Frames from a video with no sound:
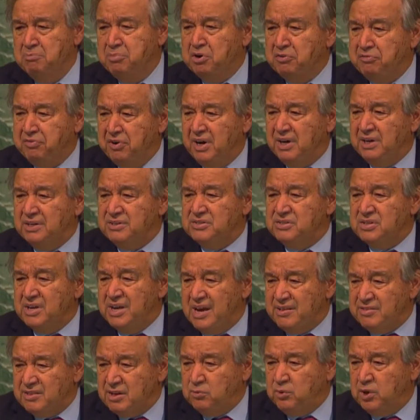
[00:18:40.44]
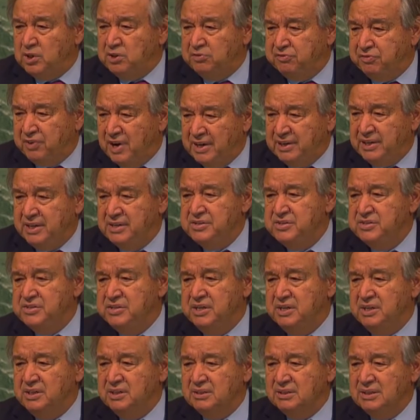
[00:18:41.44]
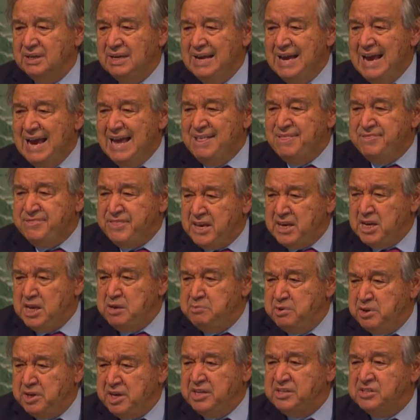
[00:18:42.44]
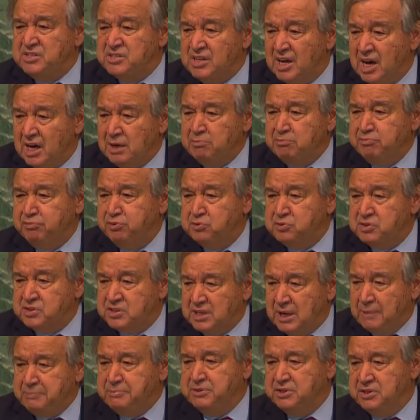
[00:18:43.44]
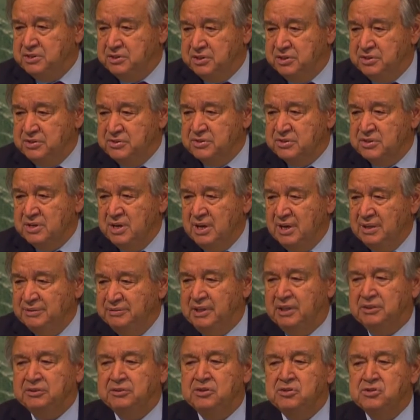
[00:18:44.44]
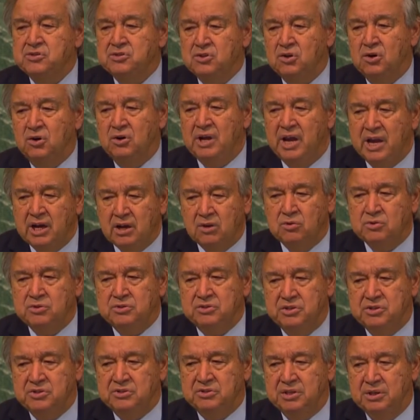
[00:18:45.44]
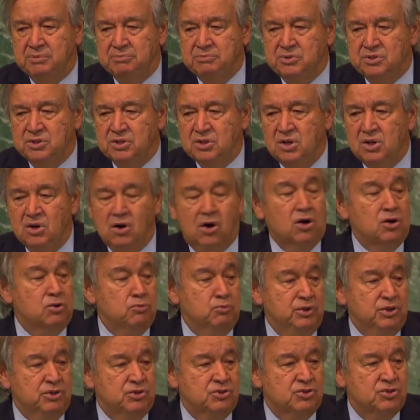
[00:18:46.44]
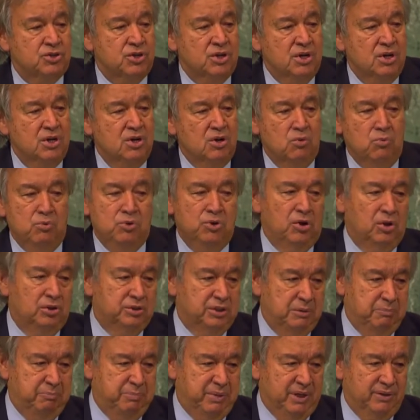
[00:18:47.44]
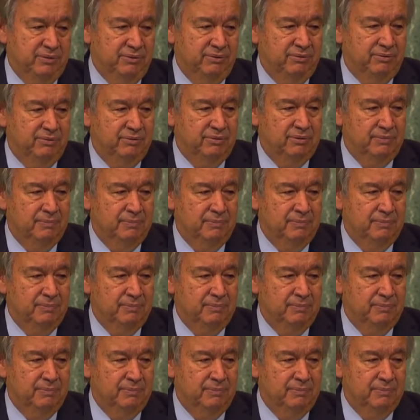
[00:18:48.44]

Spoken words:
provides adequate financing, and eliminates harmful subsidies that destroy ecosystems on which we all depend.